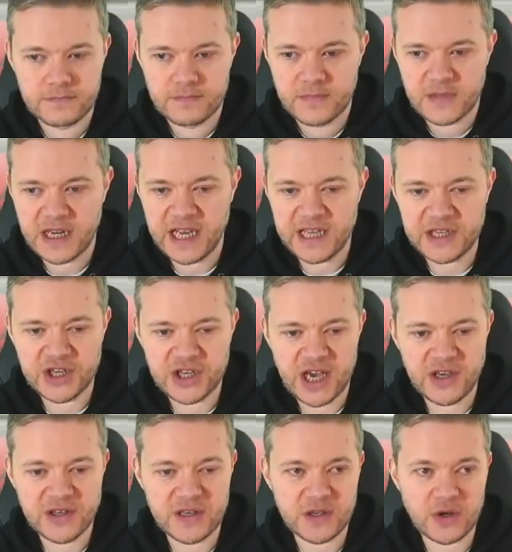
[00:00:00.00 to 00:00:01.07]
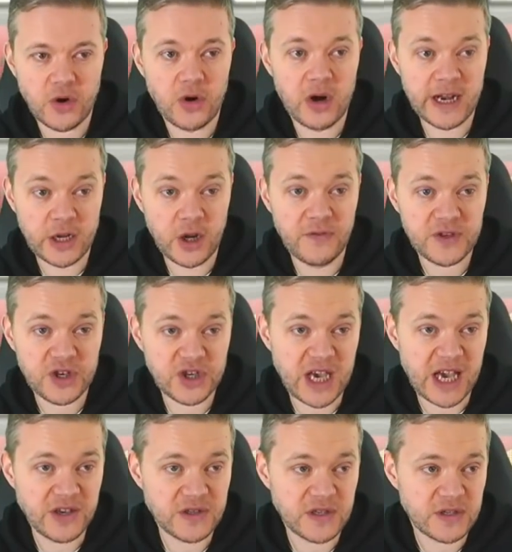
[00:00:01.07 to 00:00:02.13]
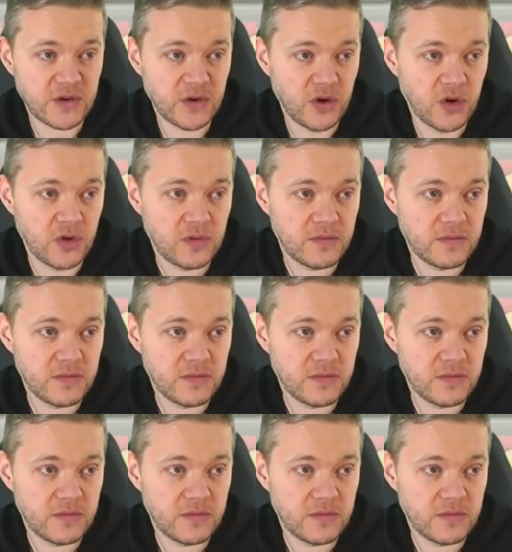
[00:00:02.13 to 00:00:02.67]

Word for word: You need to change the score. I'd love to change the score.